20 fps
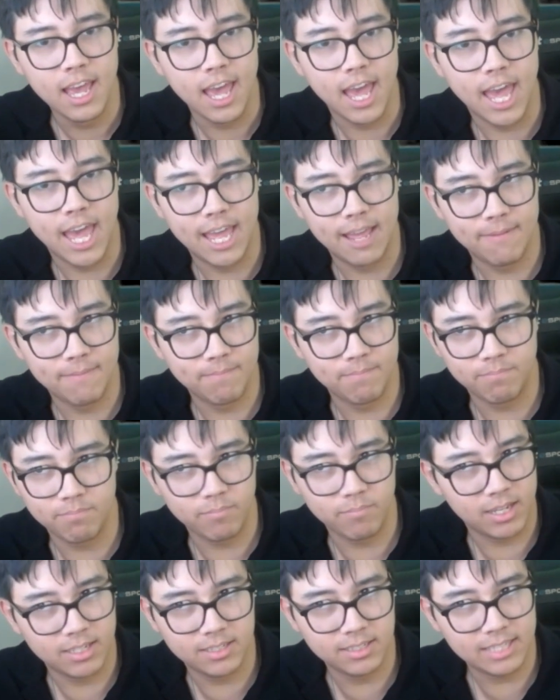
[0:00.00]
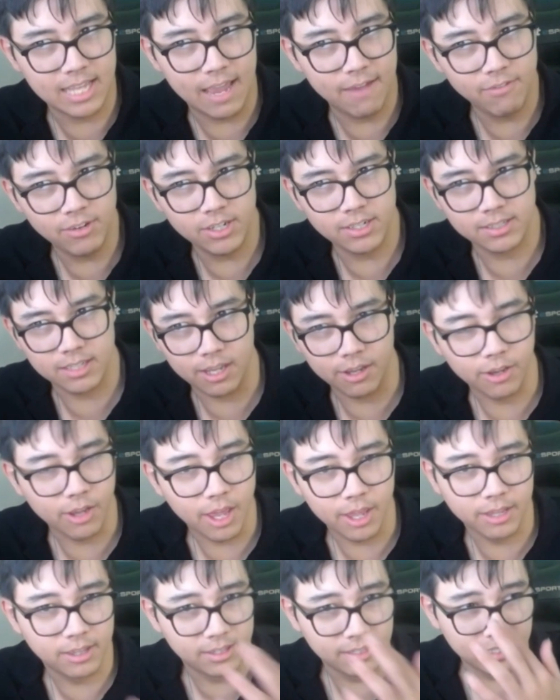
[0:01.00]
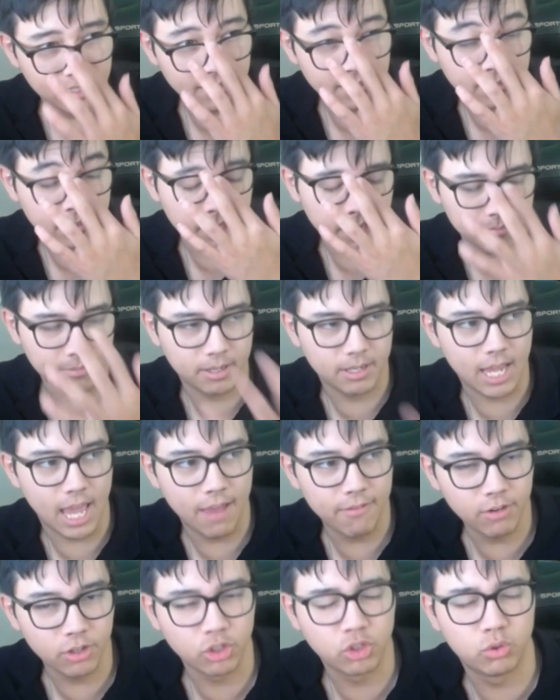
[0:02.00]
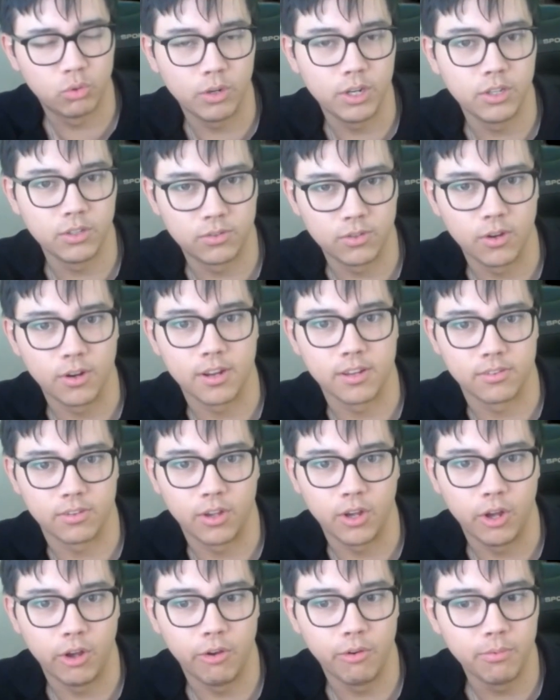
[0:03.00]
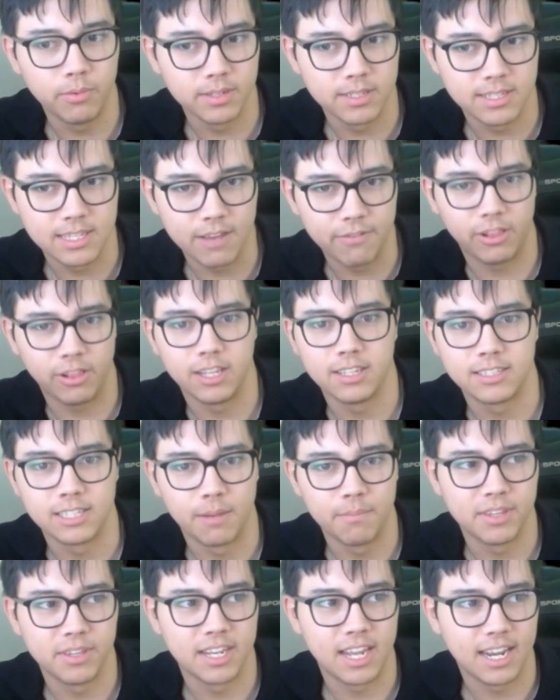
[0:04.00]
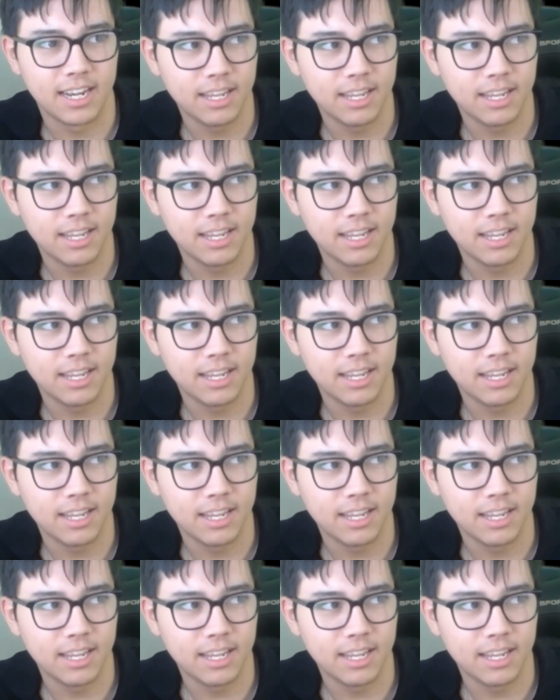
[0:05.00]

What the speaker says: And just having having a street circuit as a whole was definitely something that